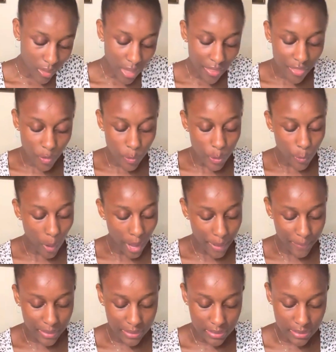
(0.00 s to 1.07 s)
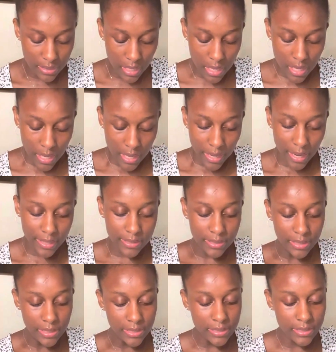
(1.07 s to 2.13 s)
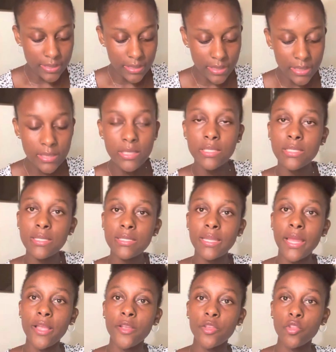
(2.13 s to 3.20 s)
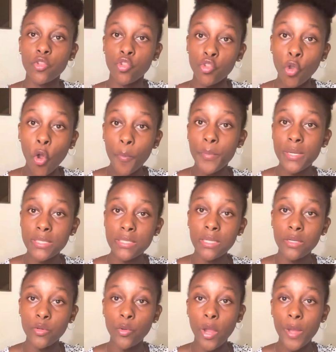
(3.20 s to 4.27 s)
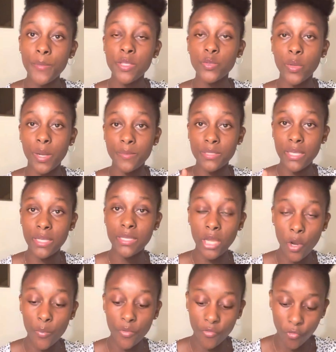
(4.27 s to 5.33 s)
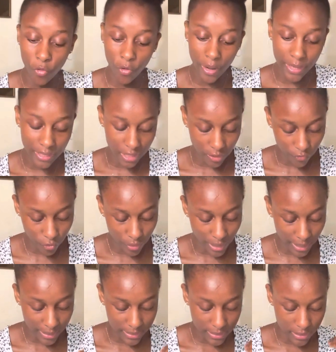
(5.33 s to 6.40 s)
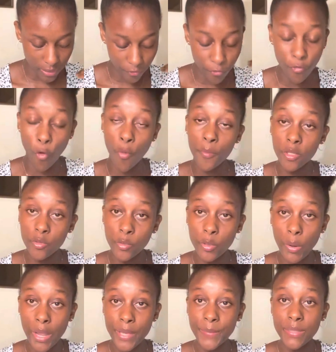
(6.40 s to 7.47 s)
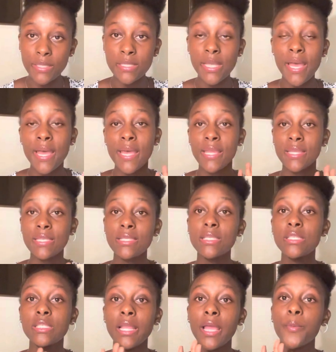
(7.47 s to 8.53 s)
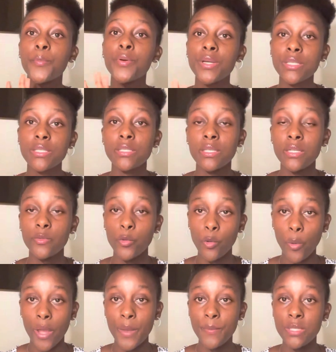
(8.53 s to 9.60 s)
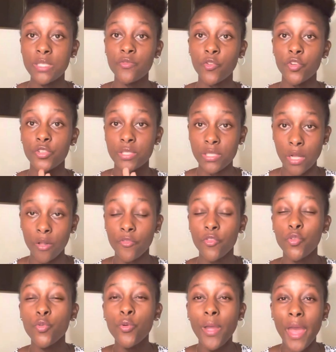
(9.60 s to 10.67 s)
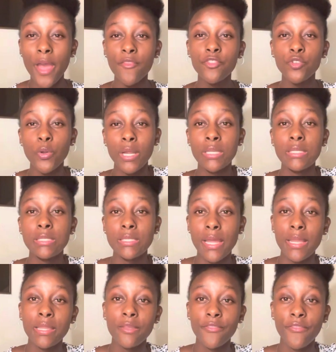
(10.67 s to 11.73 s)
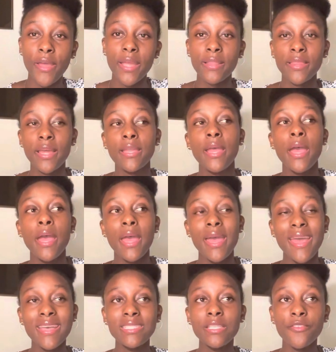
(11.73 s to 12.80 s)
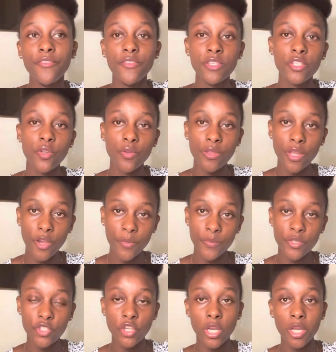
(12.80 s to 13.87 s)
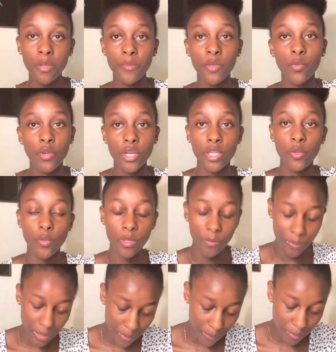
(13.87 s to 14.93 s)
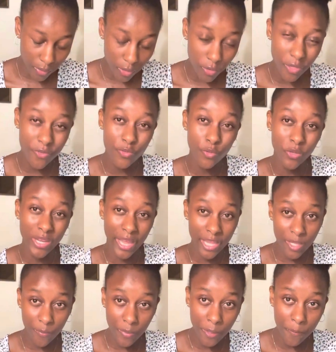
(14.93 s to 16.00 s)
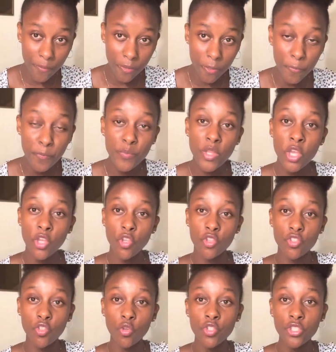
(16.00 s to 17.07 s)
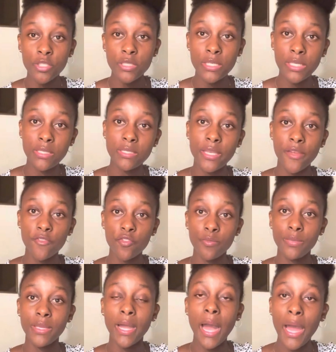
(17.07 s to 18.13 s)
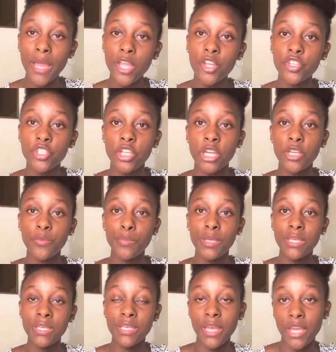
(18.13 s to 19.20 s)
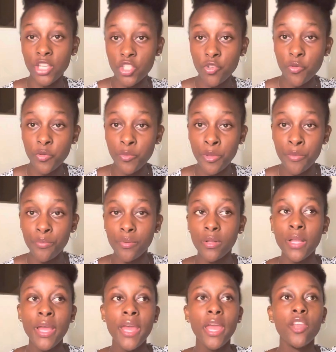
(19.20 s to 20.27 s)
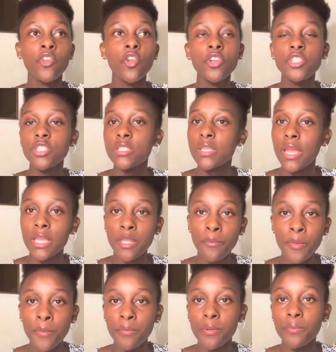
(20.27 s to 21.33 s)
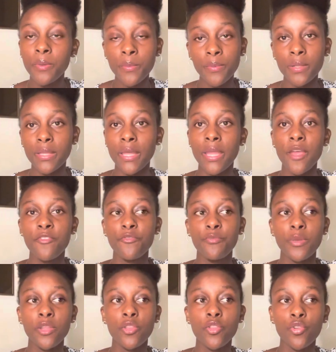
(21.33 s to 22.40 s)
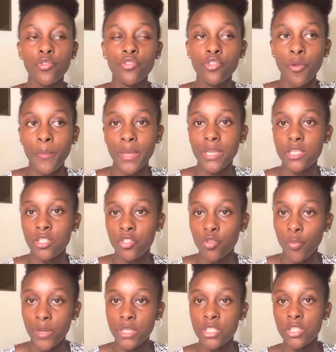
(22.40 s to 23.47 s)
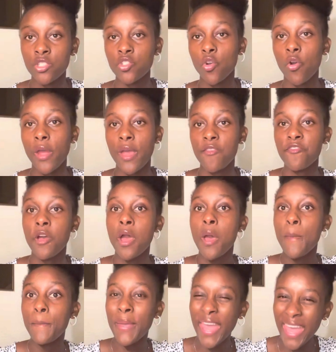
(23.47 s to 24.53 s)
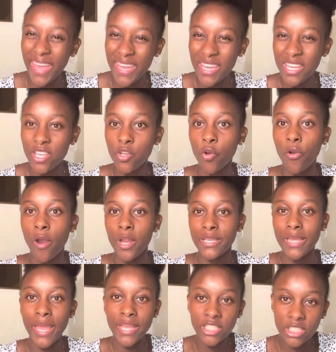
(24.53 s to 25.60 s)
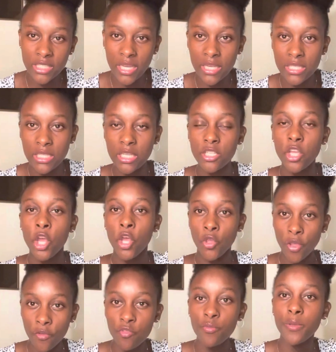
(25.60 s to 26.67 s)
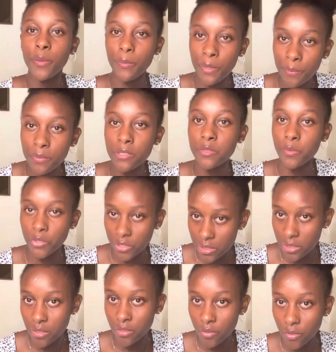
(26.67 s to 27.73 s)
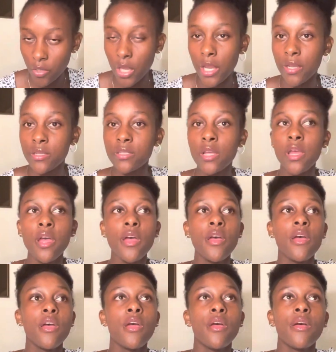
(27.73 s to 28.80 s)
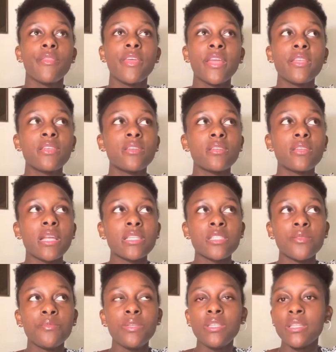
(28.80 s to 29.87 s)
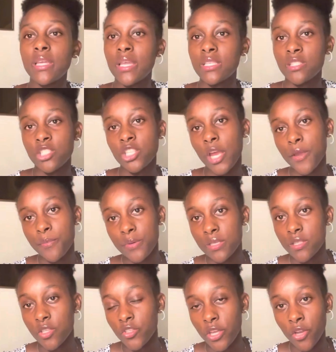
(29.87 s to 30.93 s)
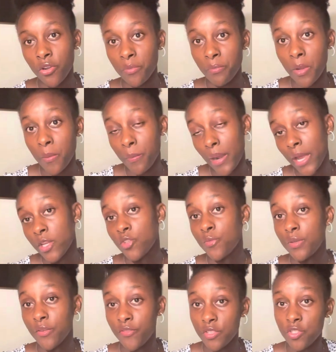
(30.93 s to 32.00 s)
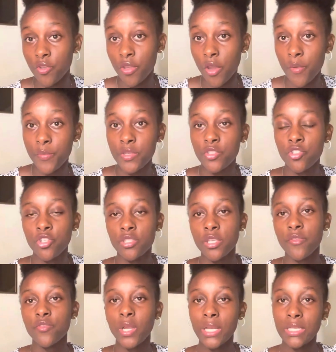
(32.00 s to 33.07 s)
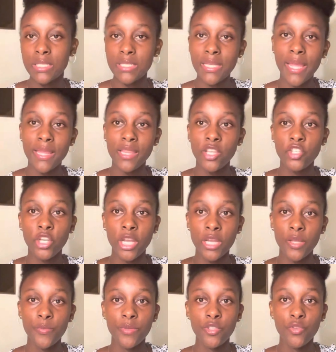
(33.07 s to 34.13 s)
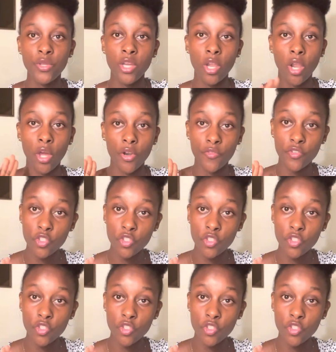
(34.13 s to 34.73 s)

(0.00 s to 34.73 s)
the requirements, guys, this is just like your personal requirements, what I'm saying now before I give you guys the formal requirements. This is like personal requirements for yourself. You have to understand the fact that as a physiotherapist, you're going to be working with people. You have to like people. Your social skills have to be high because you're going to be engaging with people, and not just any people, people that have been through traumatic situations or have pain or are agitated. You have to be a people's person. And that doesn't mean that as a shy person you cannot apply to be a physiotherapist. You just have to understand that you're going to be doing a lot of